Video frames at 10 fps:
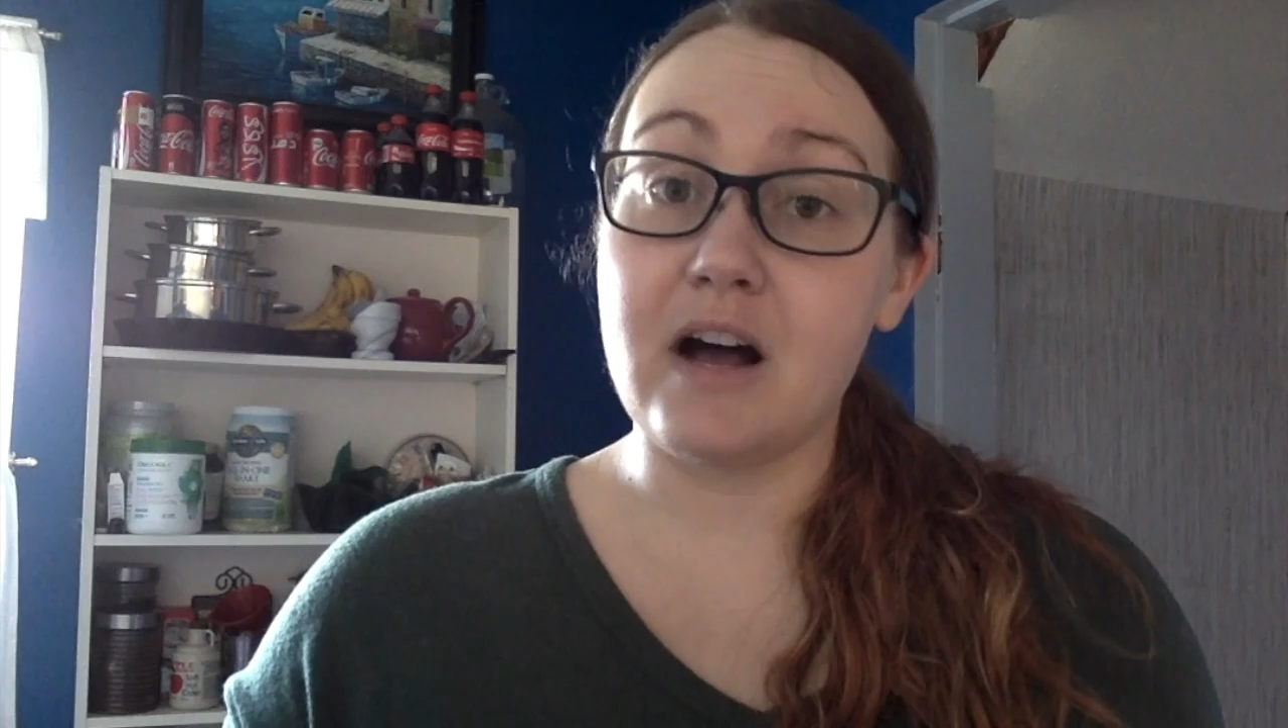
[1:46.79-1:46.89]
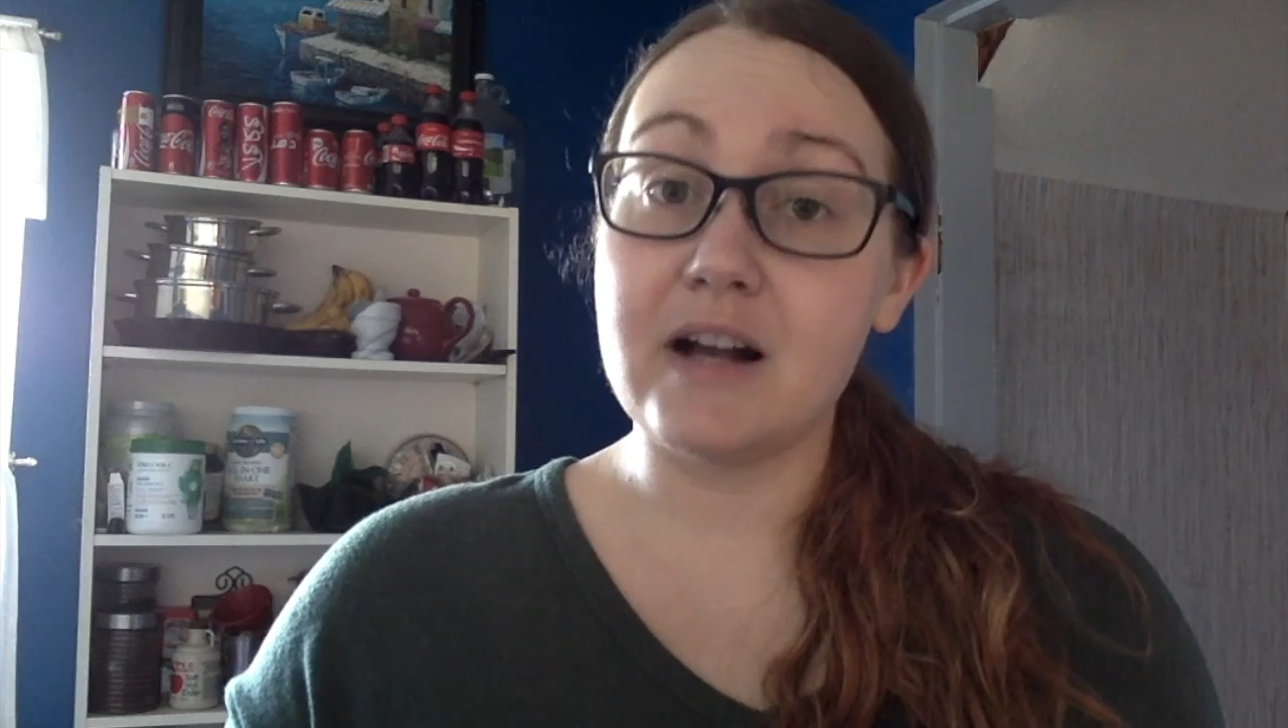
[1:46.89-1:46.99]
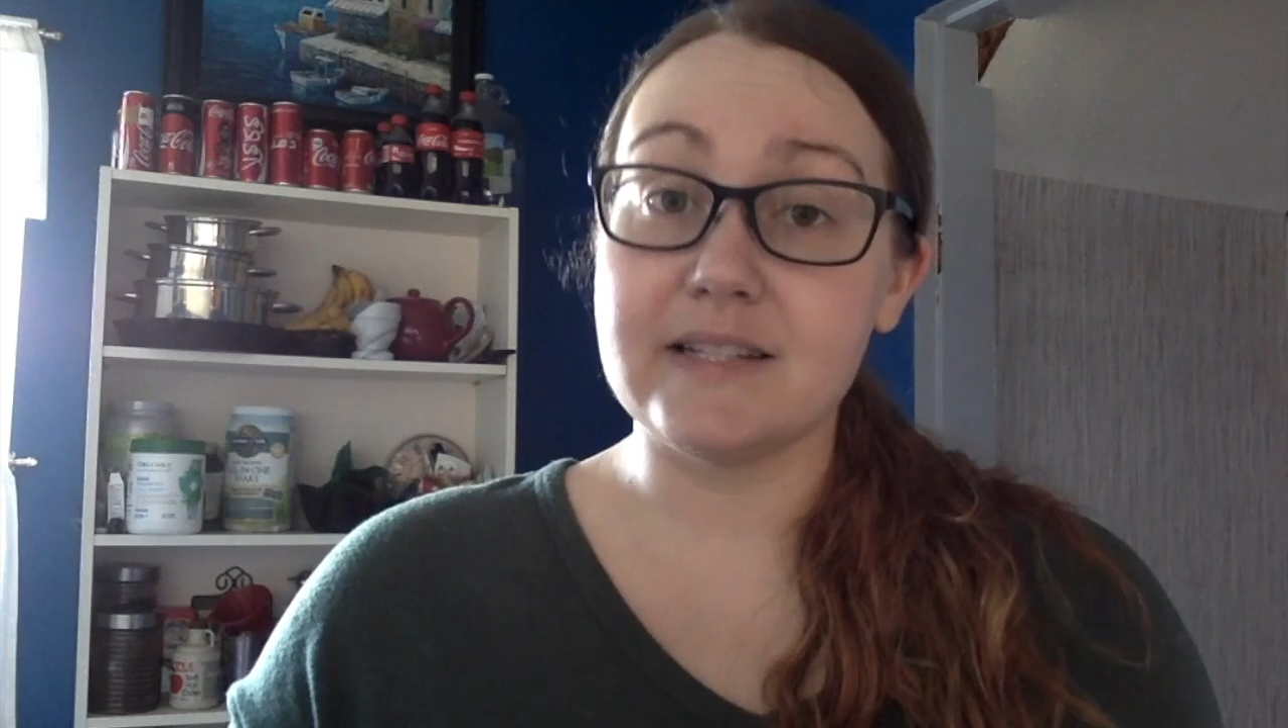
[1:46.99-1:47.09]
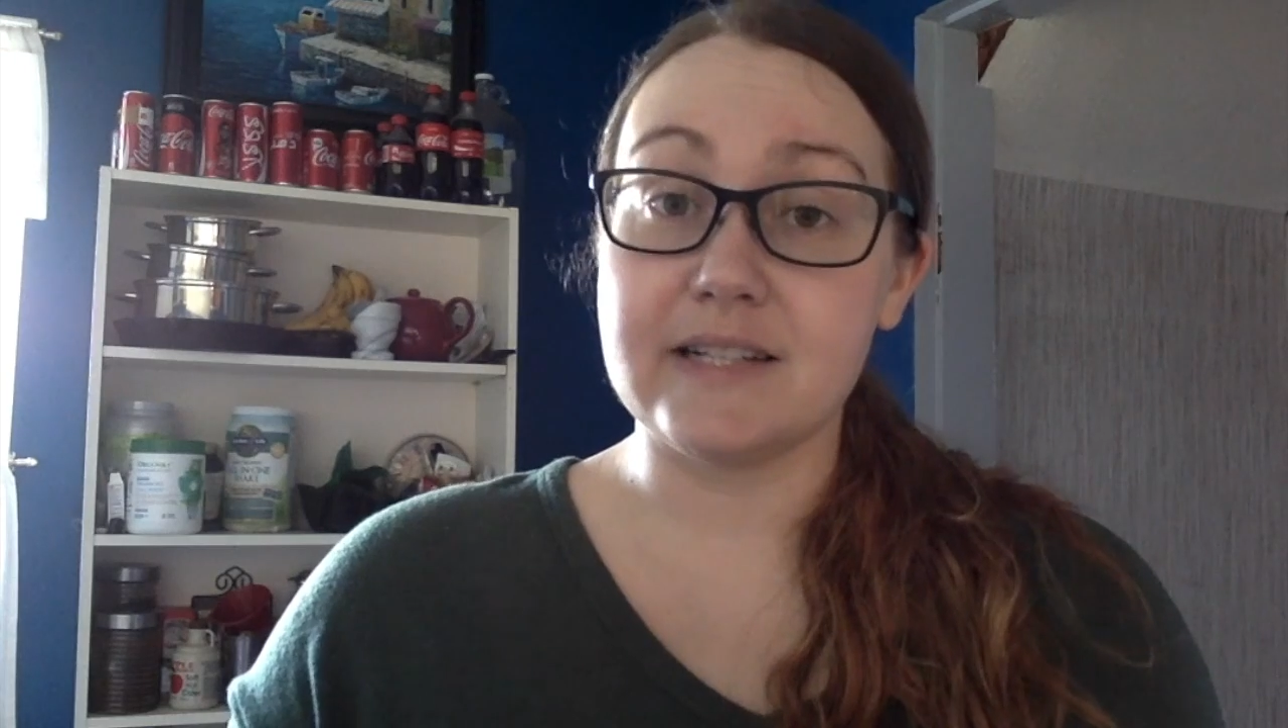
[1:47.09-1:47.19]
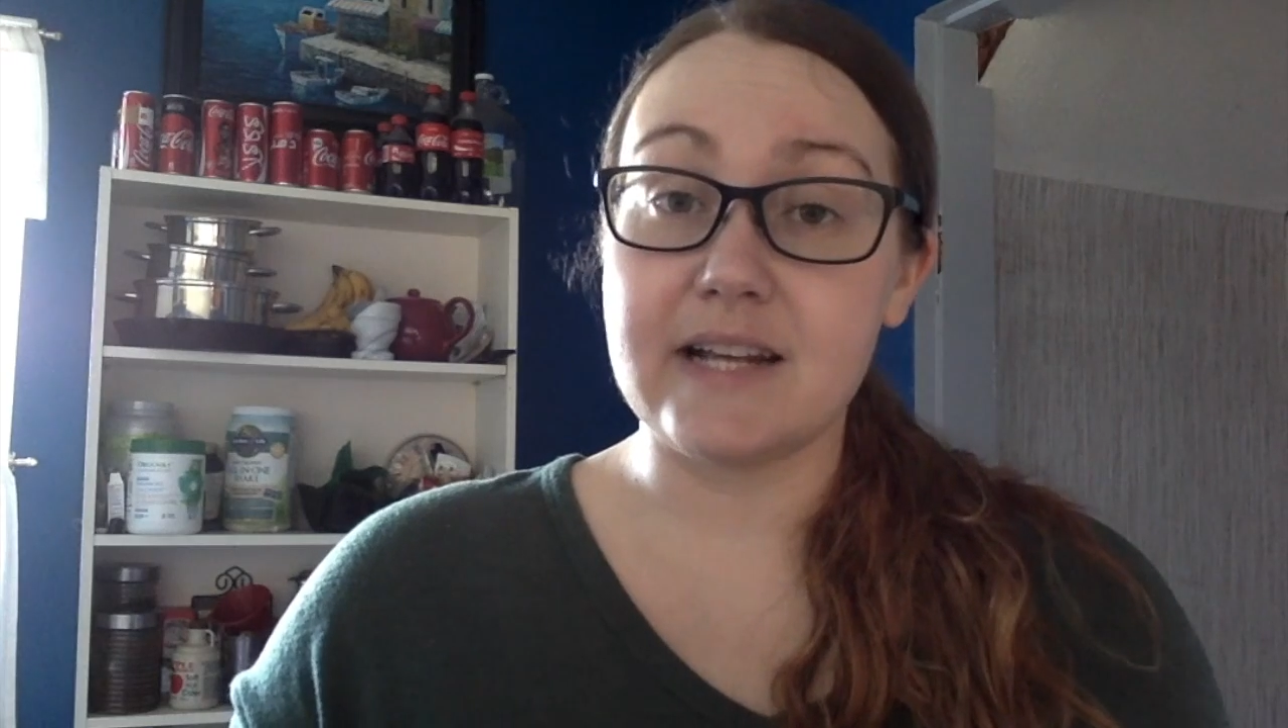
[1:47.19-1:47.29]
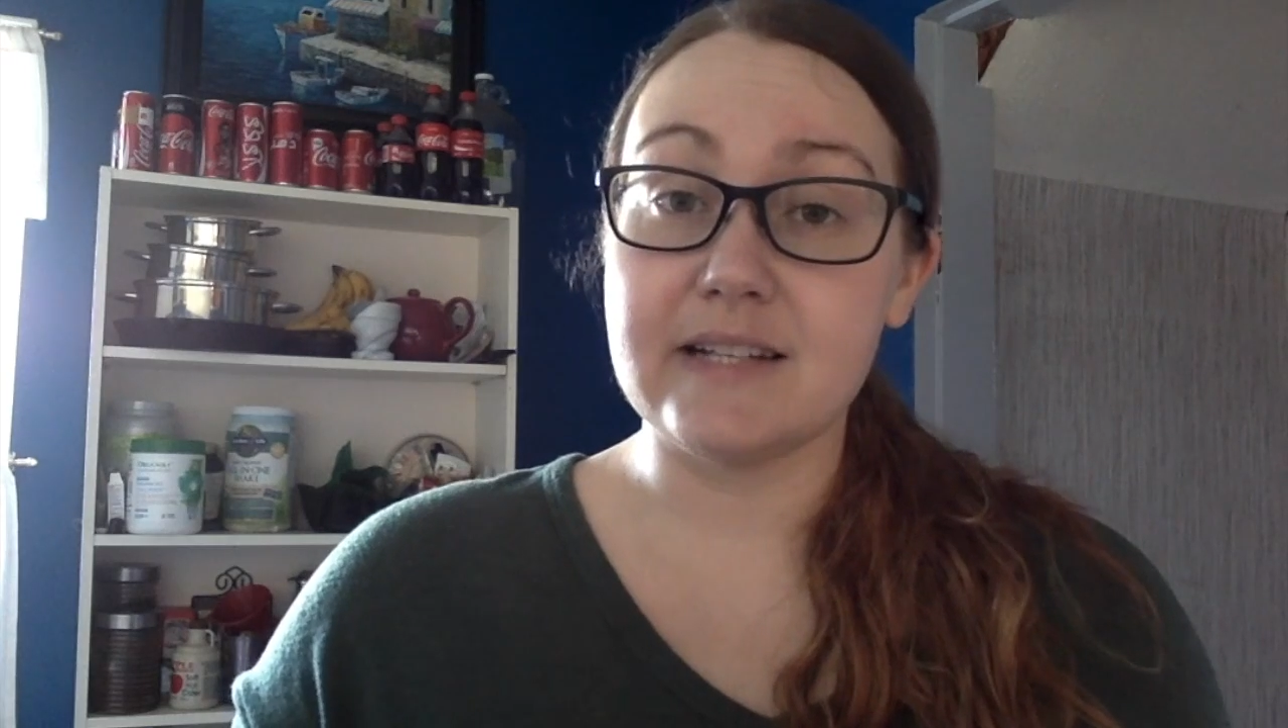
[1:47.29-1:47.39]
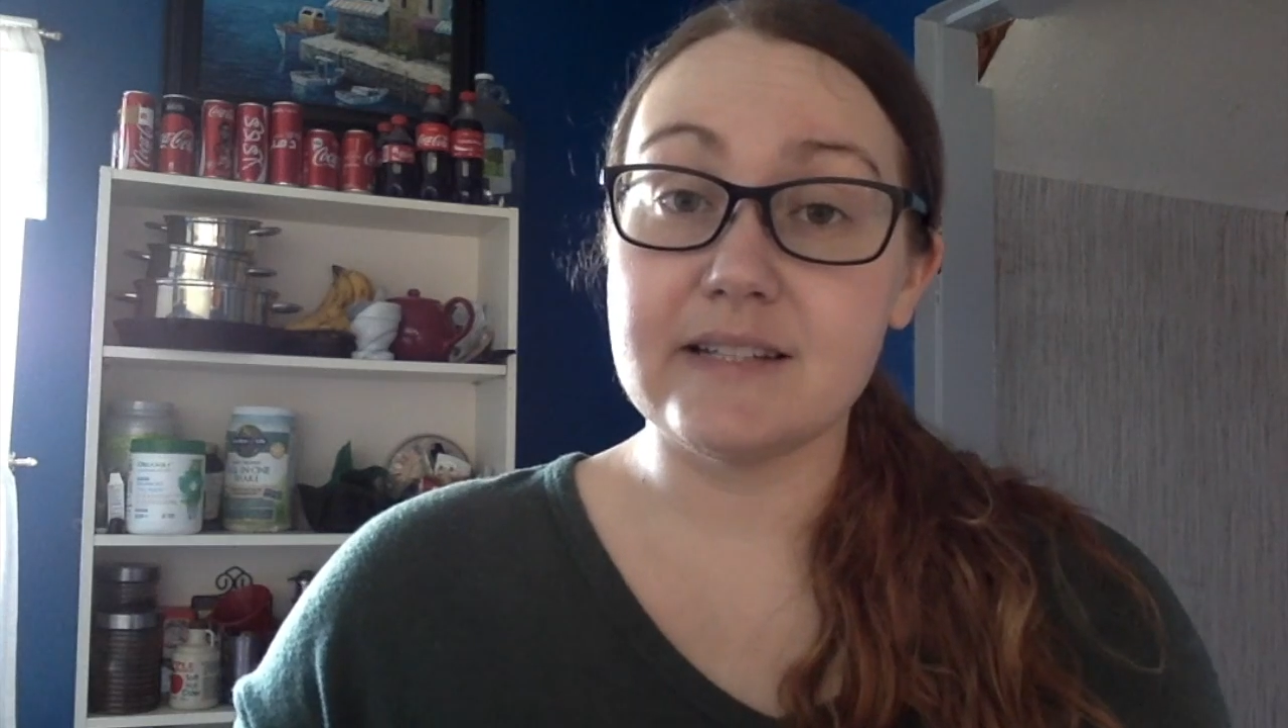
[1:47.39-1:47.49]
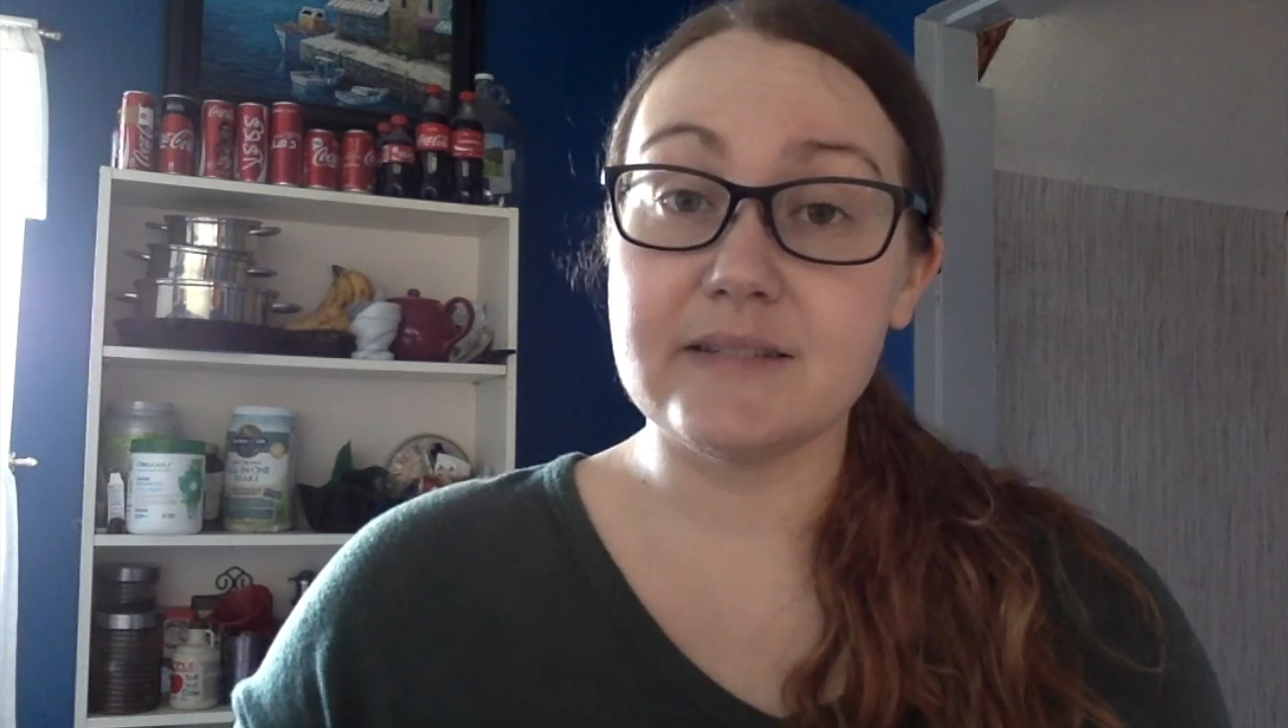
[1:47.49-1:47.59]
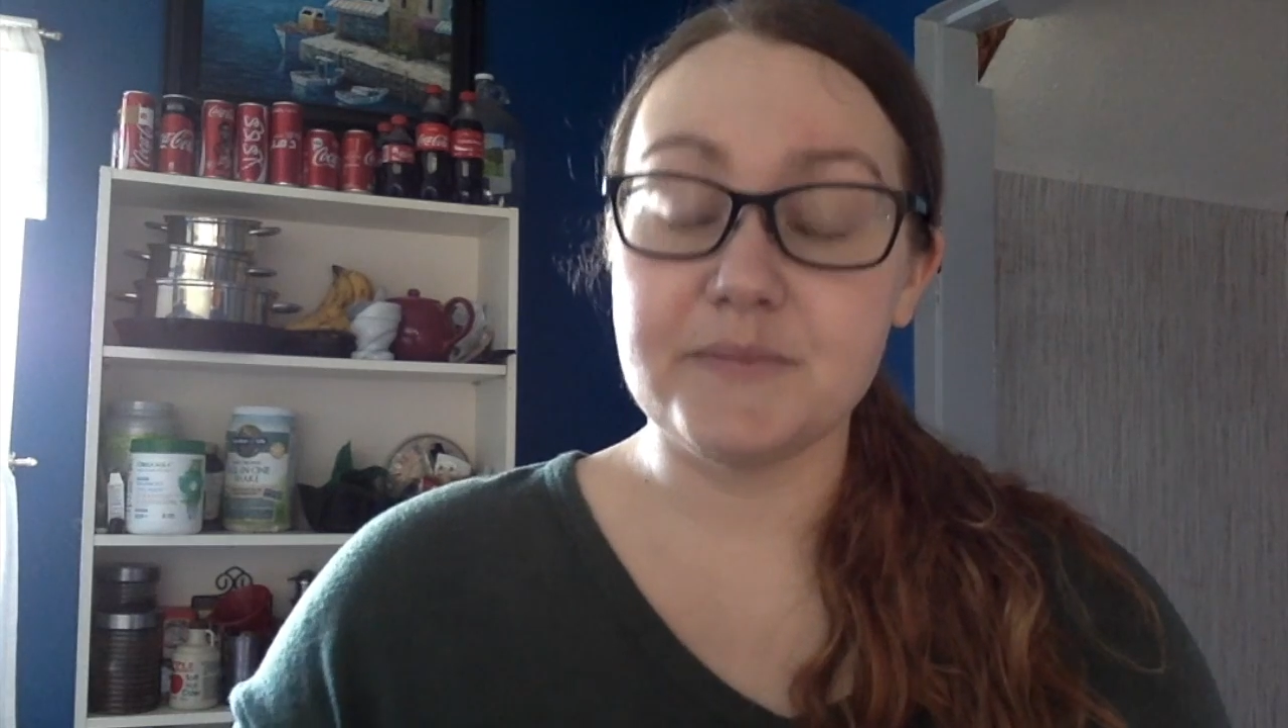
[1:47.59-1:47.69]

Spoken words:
oxidase.